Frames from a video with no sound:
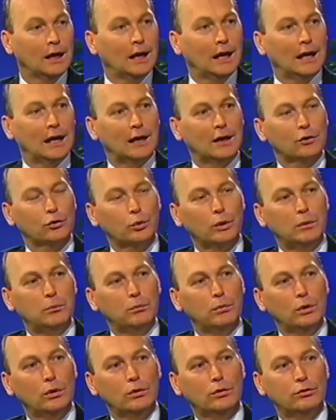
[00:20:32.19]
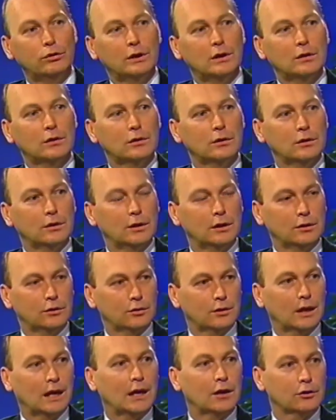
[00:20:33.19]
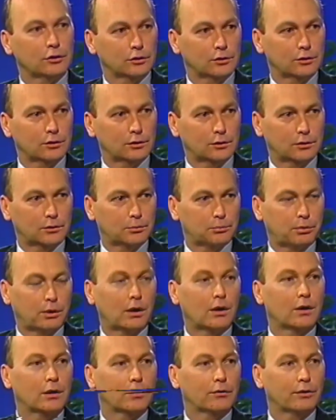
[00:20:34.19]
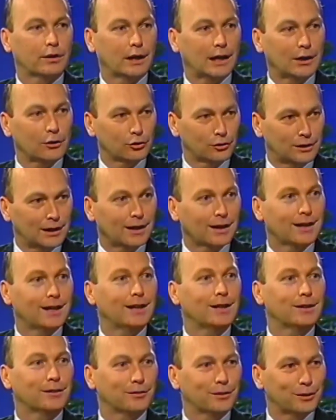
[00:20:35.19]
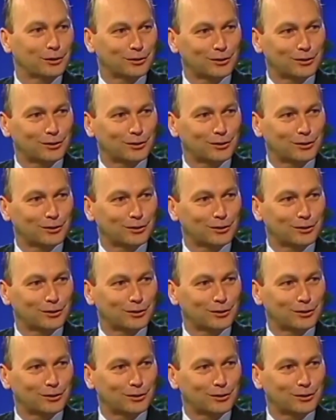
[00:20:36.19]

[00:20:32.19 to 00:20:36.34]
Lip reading: And as we move into this last part of the last decade of this